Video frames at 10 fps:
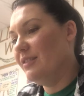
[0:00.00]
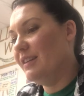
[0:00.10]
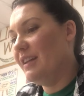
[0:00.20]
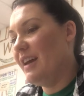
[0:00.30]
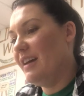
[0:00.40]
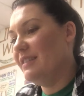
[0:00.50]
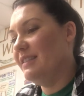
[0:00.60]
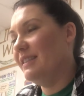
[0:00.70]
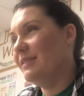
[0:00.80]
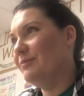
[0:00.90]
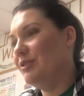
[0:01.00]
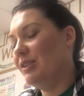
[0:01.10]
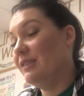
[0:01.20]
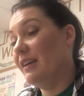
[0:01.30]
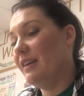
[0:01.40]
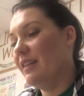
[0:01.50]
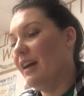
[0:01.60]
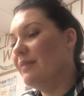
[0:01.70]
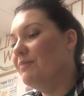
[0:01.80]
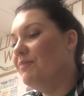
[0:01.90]
Lynn asked. She's like
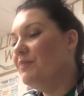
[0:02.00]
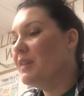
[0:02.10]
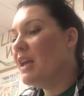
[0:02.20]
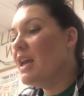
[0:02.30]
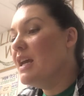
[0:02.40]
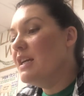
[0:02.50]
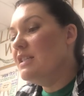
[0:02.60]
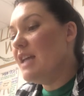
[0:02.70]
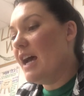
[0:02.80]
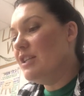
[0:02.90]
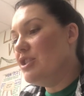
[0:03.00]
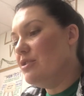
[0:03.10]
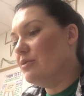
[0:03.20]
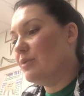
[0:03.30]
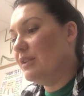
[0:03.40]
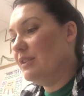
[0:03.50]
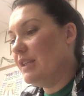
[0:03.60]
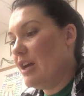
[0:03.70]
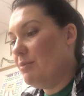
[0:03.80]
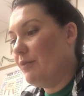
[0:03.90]
that. Dad chews real
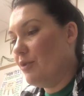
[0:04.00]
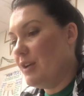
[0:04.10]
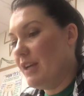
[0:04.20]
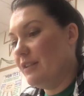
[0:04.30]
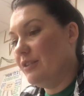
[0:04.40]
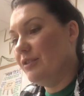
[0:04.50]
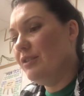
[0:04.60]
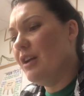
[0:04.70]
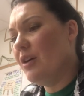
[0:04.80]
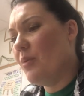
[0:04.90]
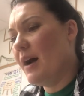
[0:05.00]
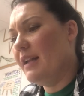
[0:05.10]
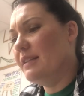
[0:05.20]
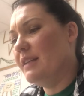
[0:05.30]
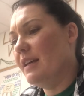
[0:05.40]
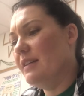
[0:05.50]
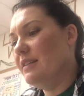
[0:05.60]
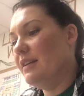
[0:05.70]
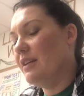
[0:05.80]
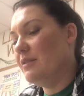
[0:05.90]
slow before he answers. Not quite, he says,
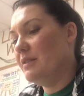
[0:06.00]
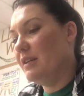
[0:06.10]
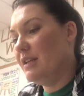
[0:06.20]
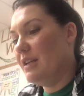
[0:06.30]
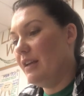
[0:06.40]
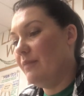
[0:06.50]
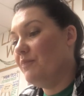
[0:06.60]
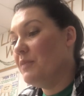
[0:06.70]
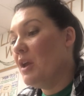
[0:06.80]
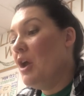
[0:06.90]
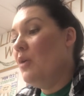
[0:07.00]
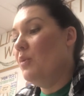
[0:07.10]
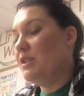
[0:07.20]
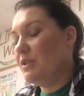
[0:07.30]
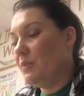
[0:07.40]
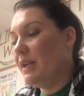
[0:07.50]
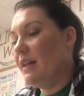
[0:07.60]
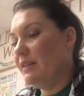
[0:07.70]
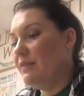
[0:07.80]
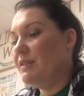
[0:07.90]
and goes on eating, which is when I
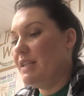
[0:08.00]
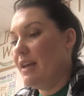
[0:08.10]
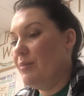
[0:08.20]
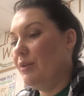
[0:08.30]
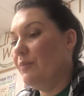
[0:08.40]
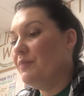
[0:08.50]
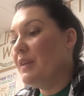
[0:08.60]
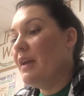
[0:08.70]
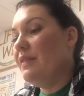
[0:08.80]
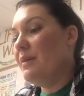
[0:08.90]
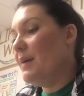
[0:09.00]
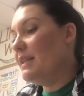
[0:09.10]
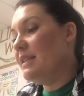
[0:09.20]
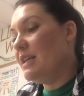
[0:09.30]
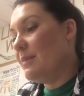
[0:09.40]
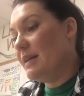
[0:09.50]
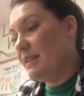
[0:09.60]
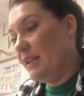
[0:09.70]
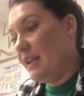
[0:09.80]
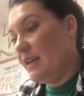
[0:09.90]
leave the table. The best thing about
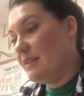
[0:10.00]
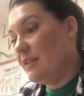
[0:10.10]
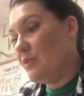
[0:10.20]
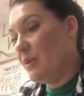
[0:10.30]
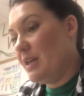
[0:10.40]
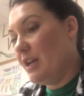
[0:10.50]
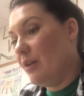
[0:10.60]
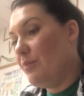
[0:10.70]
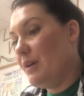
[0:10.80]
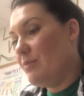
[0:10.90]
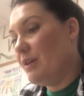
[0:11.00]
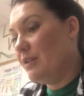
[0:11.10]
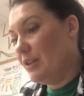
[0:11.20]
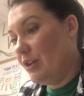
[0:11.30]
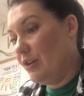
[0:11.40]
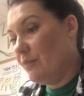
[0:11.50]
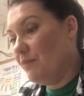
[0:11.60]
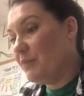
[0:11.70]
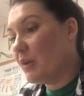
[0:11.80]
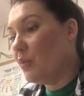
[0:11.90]
Sundays is we eat our big meal at noon.
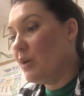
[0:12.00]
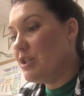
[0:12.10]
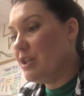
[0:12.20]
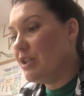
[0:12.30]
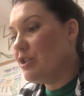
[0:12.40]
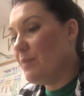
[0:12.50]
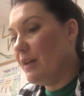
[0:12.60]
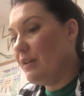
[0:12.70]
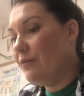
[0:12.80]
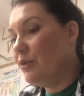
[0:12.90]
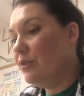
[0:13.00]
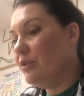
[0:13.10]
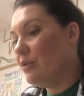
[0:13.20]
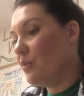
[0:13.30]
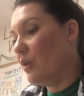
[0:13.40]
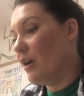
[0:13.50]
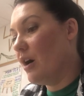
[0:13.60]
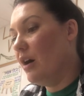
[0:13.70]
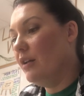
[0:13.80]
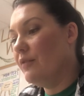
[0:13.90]
Once you get your belly full, you can walk
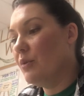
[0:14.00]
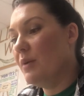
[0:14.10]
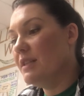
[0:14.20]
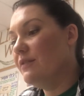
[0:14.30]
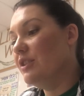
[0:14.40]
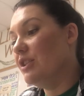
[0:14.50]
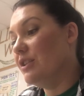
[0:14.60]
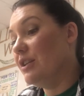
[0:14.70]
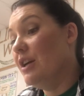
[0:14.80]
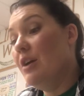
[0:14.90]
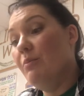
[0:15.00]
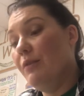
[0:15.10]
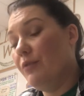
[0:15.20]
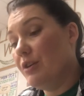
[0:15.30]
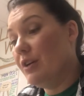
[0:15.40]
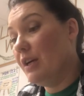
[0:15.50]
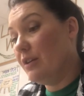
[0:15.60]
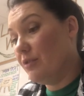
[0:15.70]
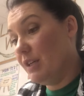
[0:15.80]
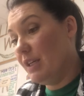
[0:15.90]
all over West Virginia before you're
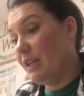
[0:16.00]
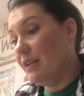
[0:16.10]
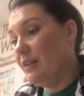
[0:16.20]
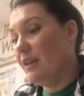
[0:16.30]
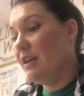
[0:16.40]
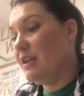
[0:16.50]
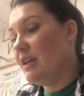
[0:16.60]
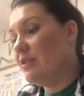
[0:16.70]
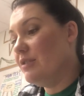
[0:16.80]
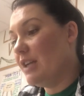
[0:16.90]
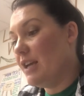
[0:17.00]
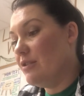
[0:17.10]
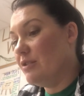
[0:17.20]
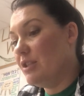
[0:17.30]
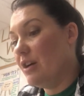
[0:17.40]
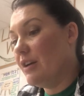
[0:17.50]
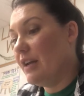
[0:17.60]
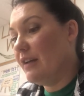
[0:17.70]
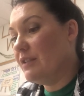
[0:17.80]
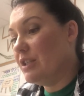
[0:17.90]
hungry again. Any other day you start
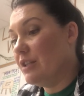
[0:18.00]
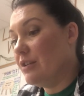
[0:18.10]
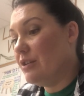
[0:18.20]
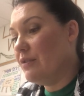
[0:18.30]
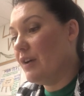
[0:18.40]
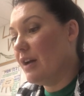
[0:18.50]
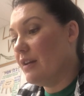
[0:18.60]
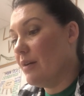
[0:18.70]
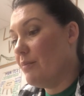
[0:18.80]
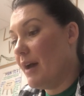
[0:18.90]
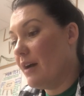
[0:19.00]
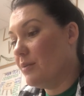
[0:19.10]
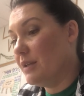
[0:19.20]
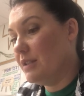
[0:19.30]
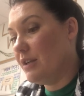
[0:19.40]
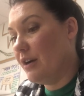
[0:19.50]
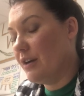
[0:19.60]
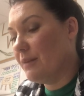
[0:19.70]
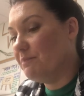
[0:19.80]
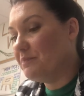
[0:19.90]
out after dinner, you've got to come back when it's dark.